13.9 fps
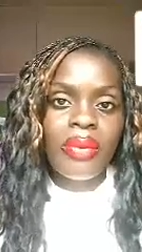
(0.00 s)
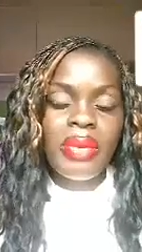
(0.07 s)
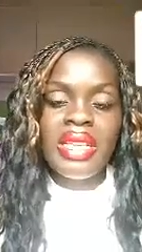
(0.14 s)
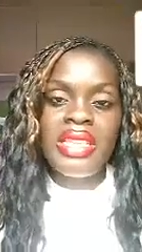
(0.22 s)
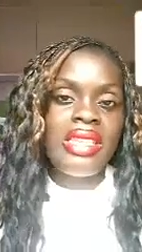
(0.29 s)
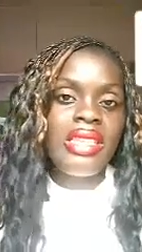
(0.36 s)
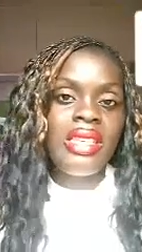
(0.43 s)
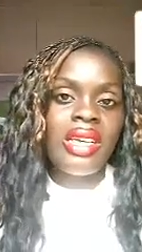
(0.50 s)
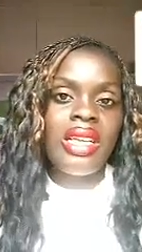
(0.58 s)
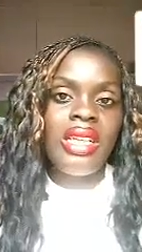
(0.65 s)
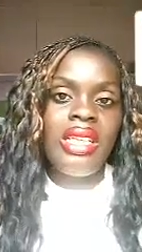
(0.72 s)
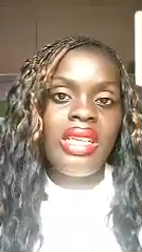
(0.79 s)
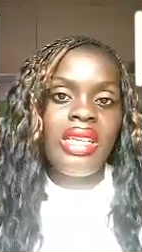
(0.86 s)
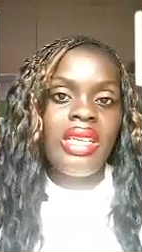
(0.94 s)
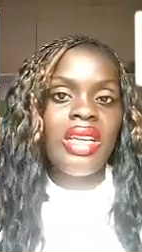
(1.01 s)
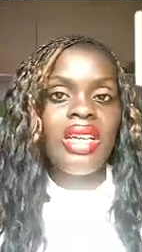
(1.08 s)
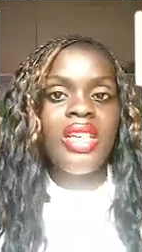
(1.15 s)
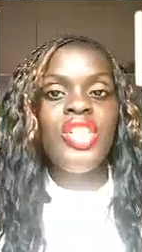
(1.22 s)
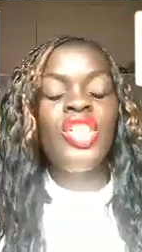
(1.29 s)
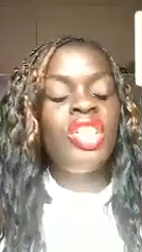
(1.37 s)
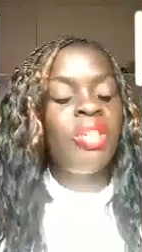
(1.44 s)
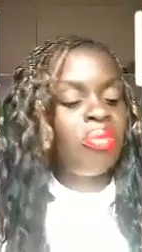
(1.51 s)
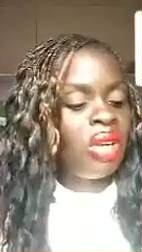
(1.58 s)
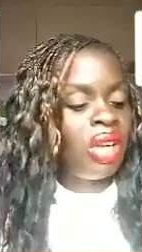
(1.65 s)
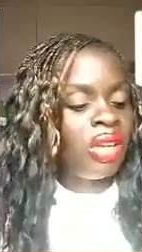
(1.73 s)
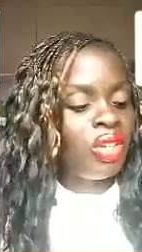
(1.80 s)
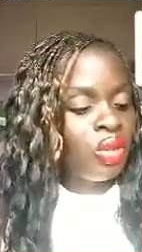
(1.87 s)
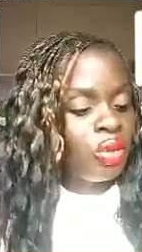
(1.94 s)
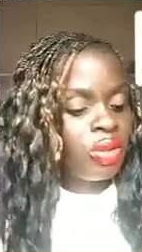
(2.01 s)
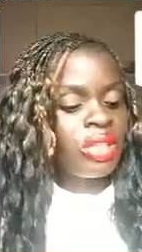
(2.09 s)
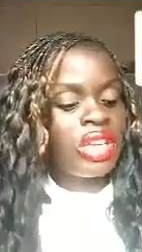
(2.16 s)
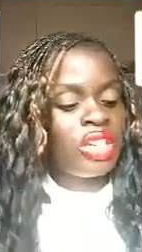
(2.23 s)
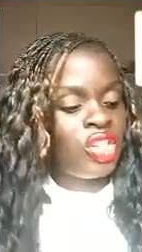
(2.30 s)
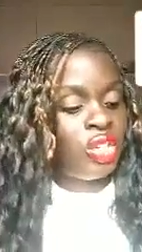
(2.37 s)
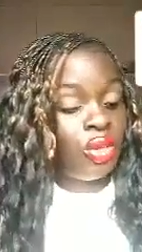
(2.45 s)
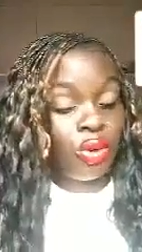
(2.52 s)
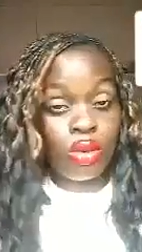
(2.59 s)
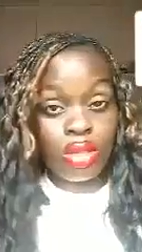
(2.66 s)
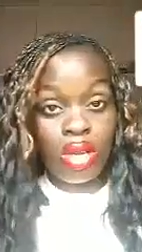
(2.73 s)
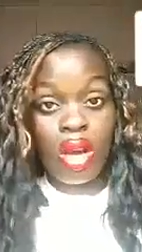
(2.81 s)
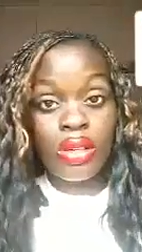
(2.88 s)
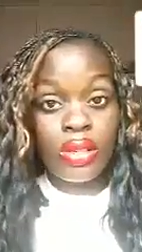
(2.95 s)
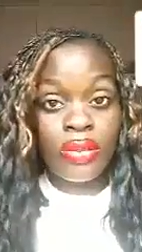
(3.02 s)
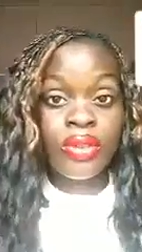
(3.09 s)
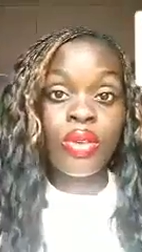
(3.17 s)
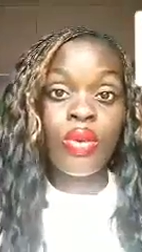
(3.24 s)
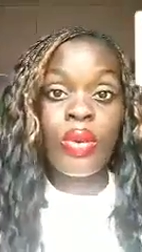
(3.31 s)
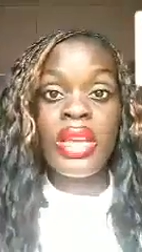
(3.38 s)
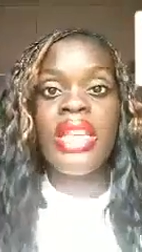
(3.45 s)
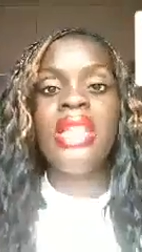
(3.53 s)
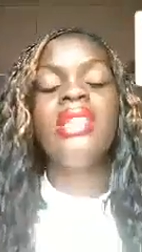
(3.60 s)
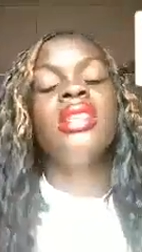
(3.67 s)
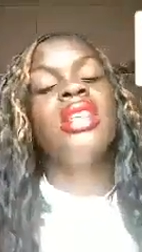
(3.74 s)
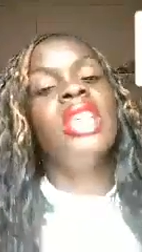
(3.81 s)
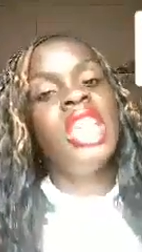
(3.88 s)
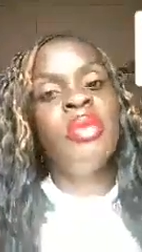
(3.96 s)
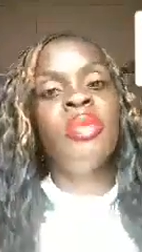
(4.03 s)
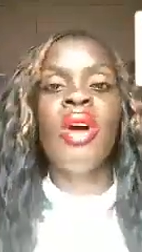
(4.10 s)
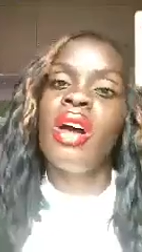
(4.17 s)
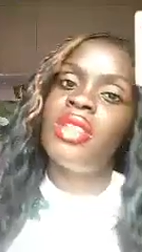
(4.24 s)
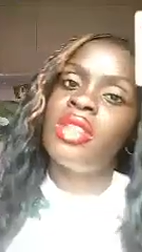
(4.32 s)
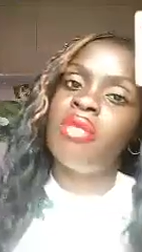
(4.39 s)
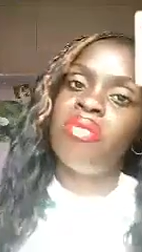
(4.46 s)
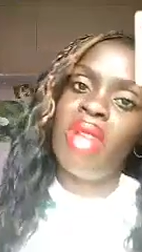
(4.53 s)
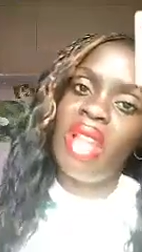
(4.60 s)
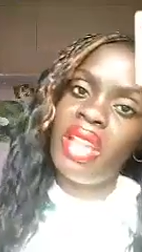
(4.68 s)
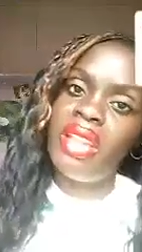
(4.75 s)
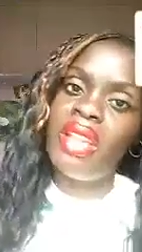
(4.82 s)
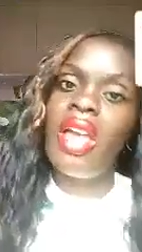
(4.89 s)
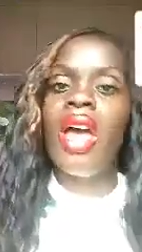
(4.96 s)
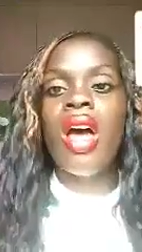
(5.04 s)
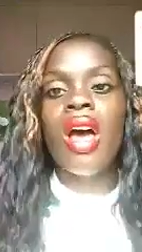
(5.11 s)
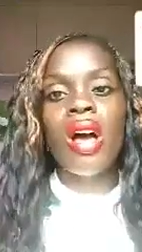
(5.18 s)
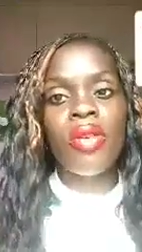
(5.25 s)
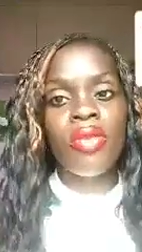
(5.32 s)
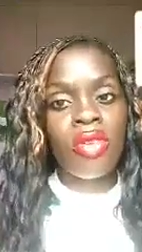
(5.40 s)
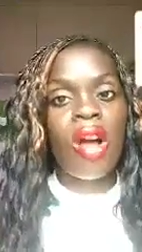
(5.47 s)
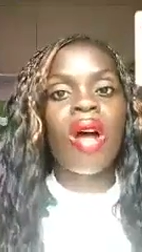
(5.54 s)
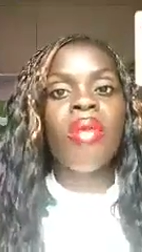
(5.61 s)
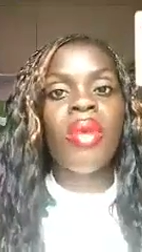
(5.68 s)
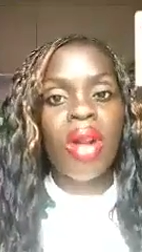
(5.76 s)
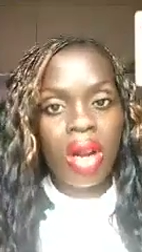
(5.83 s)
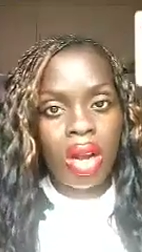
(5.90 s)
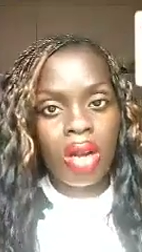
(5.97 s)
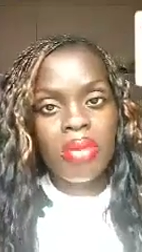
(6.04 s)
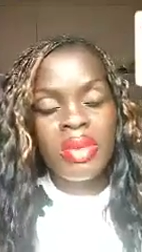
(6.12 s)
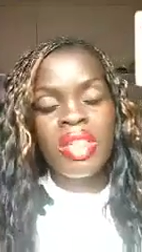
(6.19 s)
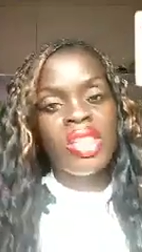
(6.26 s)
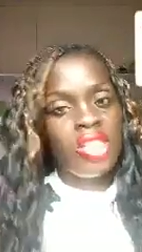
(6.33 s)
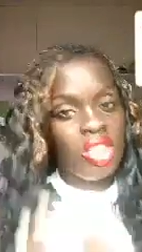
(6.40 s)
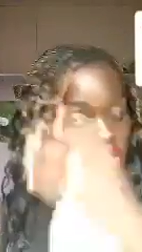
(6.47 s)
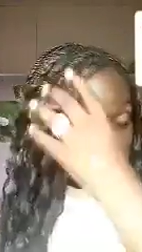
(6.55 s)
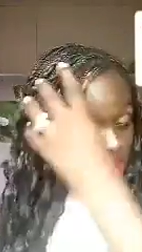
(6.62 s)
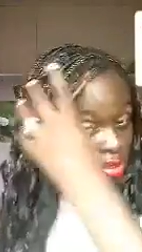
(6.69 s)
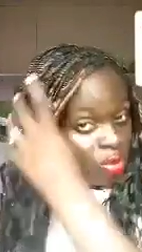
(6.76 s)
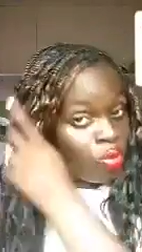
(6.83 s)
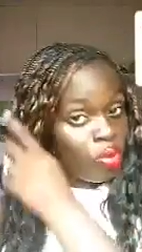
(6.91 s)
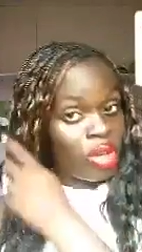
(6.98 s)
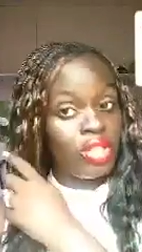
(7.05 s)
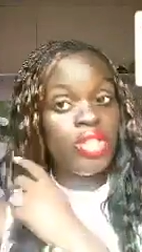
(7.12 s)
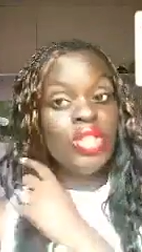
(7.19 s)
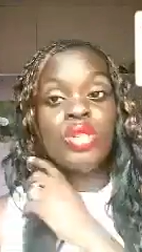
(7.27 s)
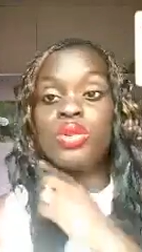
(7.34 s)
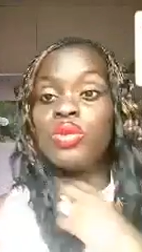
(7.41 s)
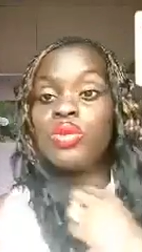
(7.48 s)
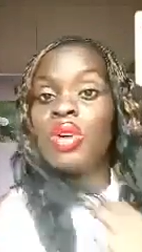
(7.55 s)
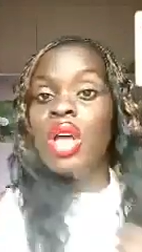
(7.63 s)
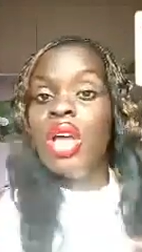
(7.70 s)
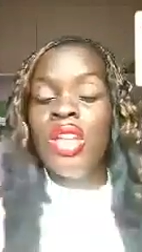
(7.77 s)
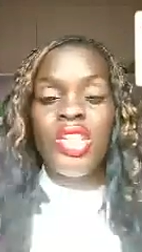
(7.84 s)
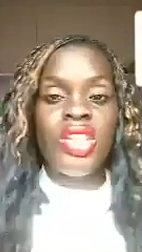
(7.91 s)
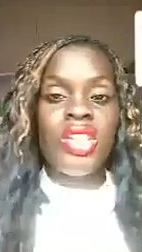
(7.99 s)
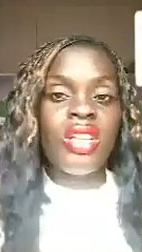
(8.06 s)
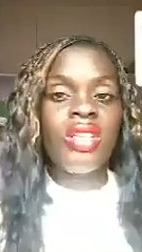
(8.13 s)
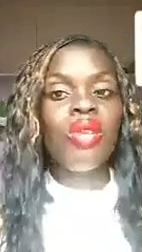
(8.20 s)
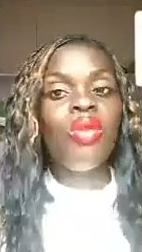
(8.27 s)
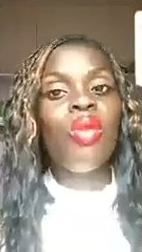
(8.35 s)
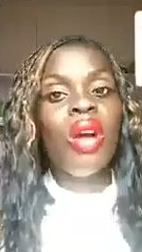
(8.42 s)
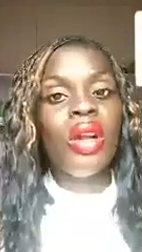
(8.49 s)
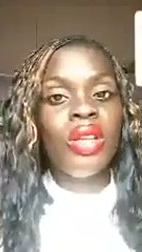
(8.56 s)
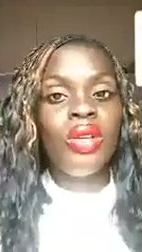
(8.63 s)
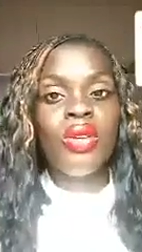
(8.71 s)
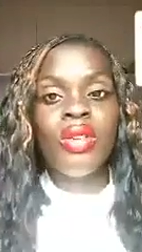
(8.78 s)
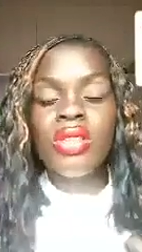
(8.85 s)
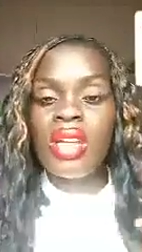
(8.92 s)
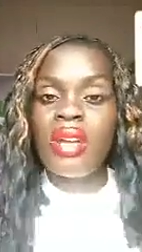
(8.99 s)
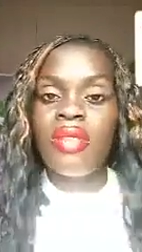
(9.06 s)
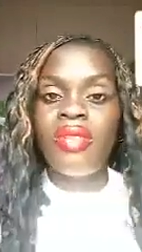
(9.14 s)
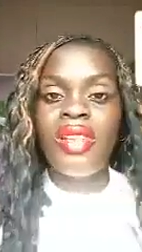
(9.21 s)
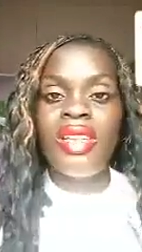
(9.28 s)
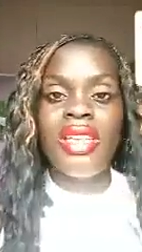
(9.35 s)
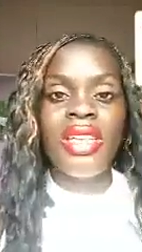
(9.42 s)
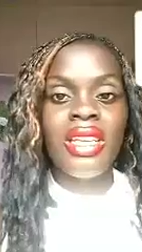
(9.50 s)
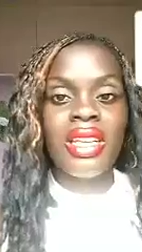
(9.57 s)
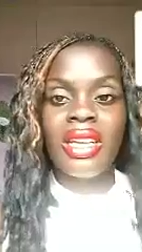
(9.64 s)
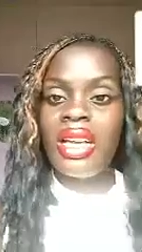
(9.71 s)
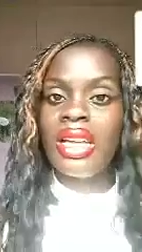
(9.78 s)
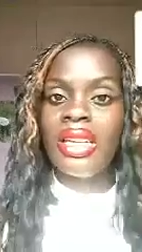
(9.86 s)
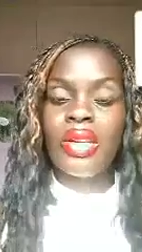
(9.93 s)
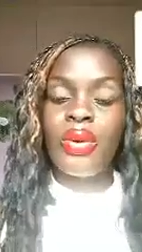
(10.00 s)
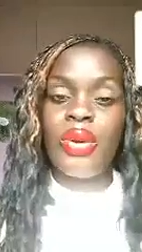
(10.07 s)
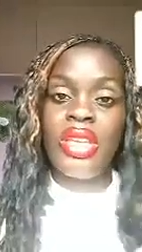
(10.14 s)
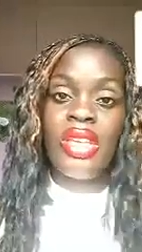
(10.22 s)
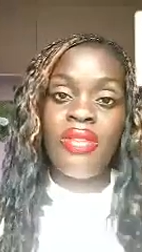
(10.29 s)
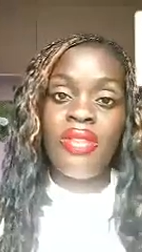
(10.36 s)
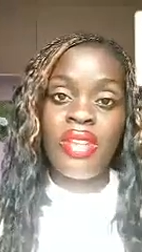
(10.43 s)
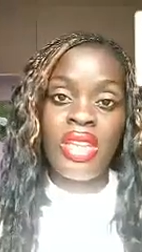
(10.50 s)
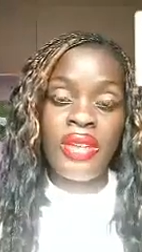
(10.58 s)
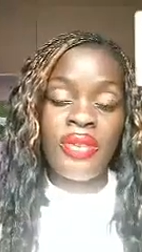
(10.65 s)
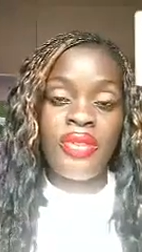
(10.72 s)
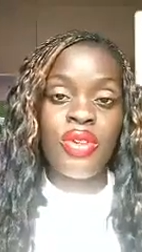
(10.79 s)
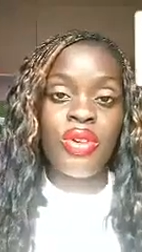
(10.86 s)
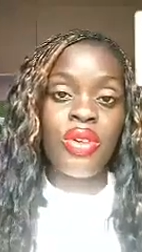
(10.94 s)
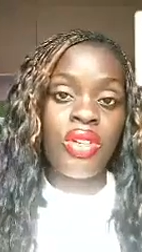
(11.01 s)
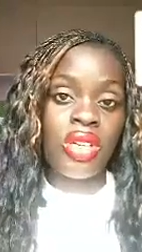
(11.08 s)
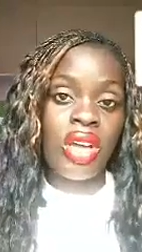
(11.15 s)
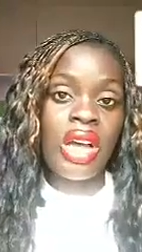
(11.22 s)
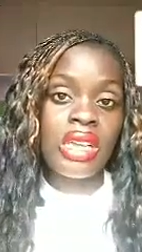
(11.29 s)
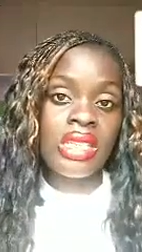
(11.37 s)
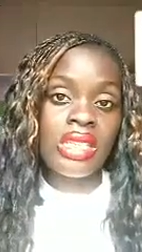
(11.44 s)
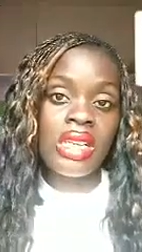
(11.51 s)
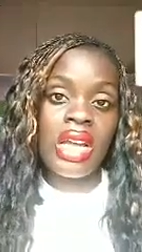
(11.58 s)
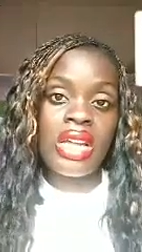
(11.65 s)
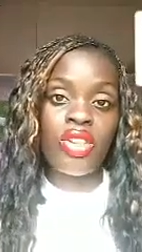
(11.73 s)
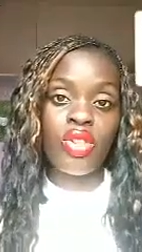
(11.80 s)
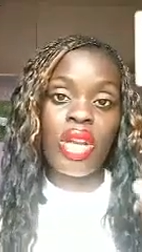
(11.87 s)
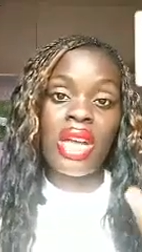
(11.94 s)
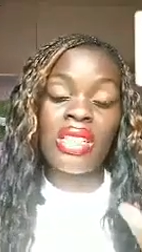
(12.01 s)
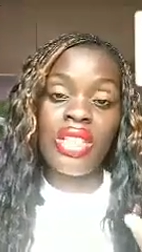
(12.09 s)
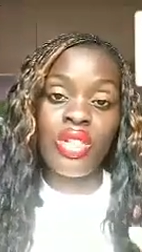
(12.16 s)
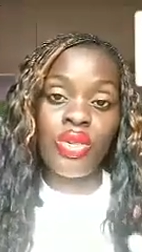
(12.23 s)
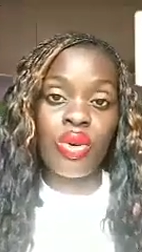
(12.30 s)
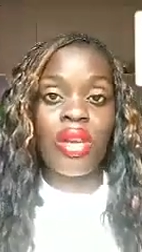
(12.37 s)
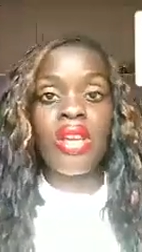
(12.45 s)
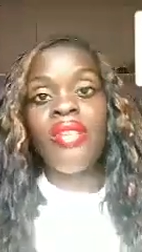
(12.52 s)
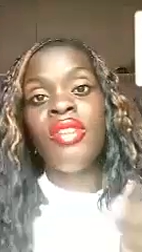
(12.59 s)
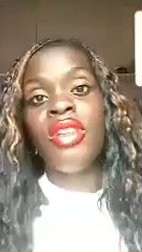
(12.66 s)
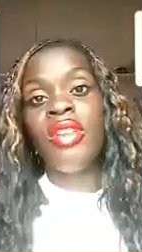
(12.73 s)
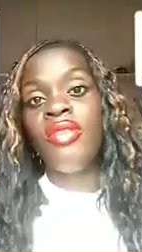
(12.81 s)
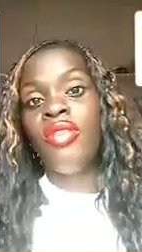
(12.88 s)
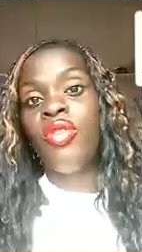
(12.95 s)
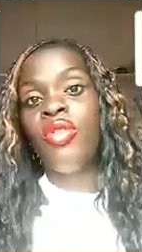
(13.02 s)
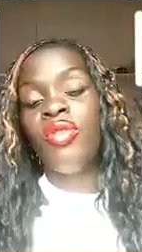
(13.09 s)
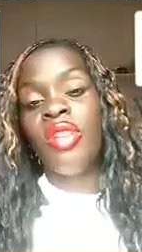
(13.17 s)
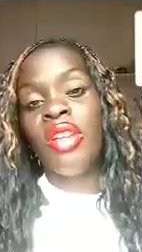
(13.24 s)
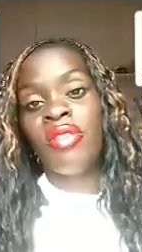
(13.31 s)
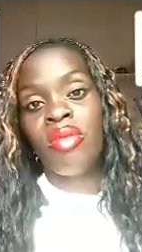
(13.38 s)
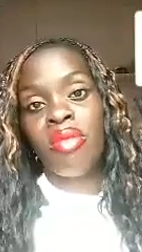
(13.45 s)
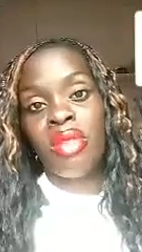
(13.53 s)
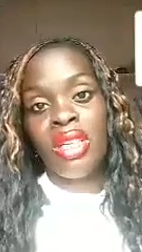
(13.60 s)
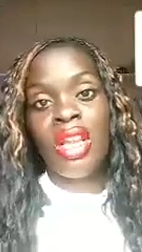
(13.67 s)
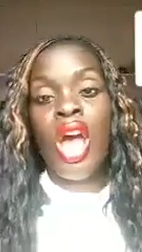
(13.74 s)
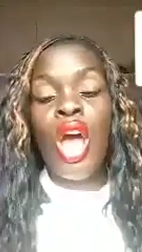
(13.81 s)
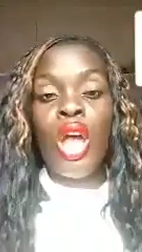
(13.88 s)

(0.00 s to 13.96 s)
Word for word: Basically, she makes sure that she goes out of her way to keep other men from her because she doesn't want you she doesn't want you to start feeling in a kind of way even if you're not attracted to her even if you've never been